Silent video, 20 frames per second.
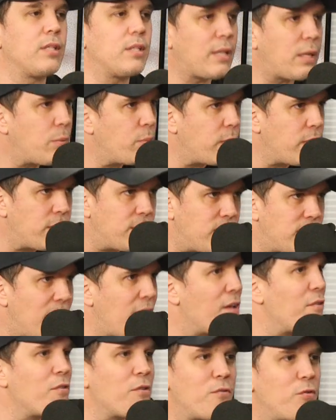like we'd
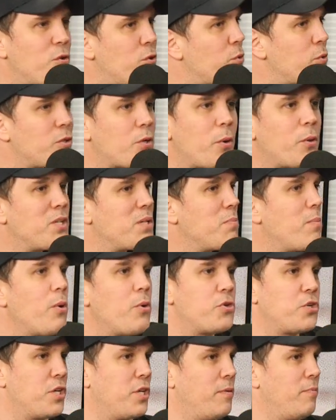say, the future is always in
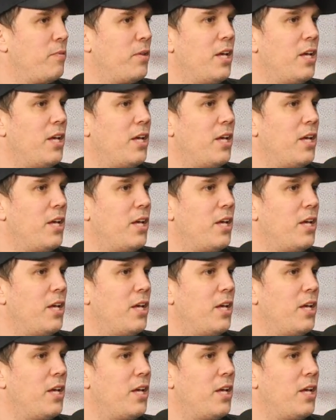motion.